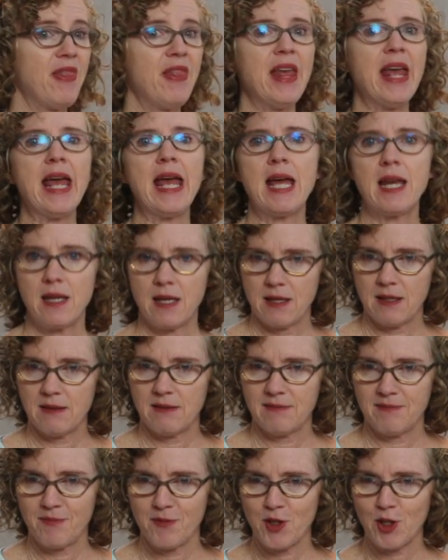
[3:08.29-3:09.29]
Then
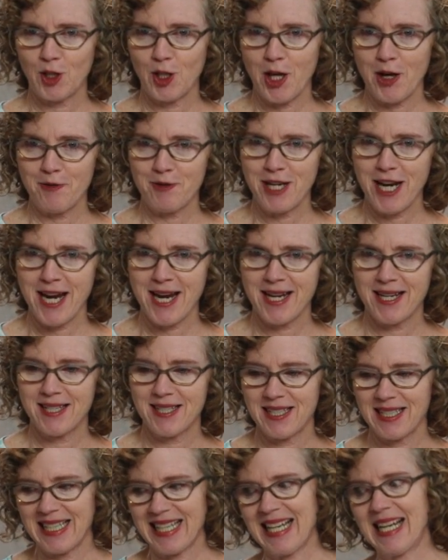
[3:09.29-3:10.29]
the left
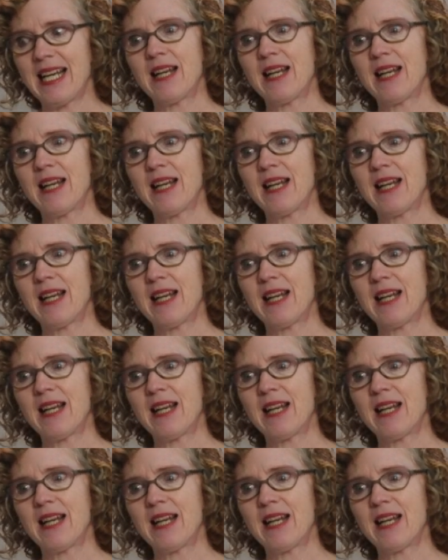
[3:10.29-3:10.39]
hand